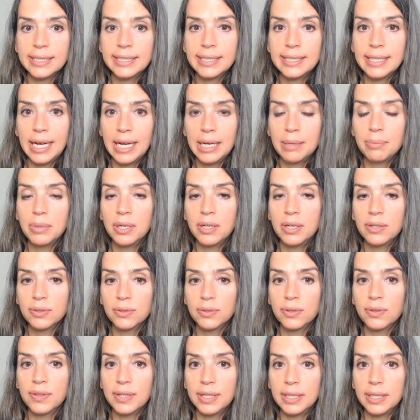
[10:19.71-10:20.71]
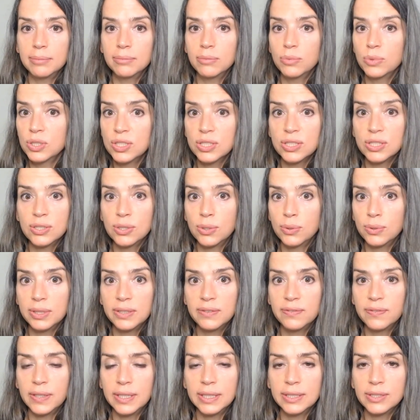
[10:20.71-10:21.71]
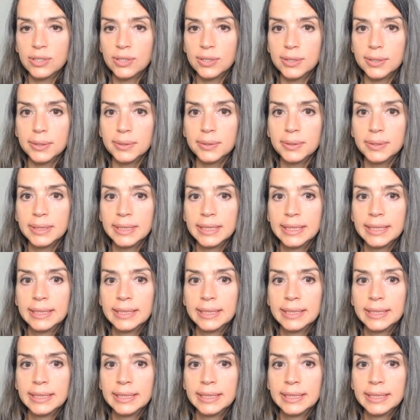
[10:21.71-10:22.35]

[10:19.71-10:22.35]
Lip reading: tap on their thumb, which is totally fine too.